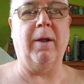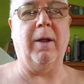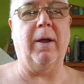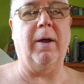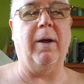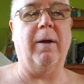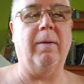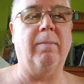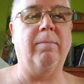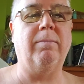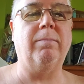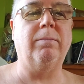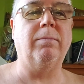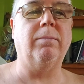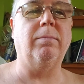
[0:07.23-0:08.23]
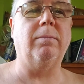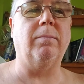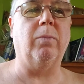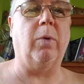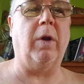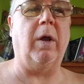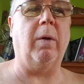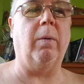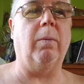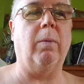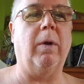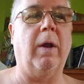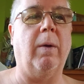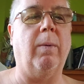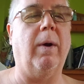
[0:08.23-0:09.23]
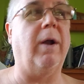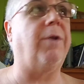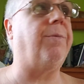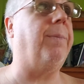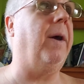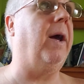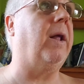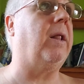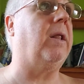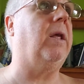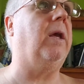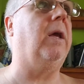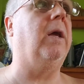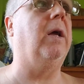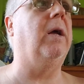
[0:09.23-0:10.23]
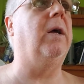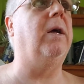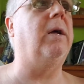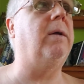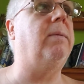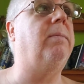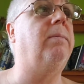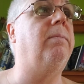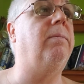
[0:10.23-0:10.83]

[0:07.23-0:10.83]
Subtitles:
When I watched back the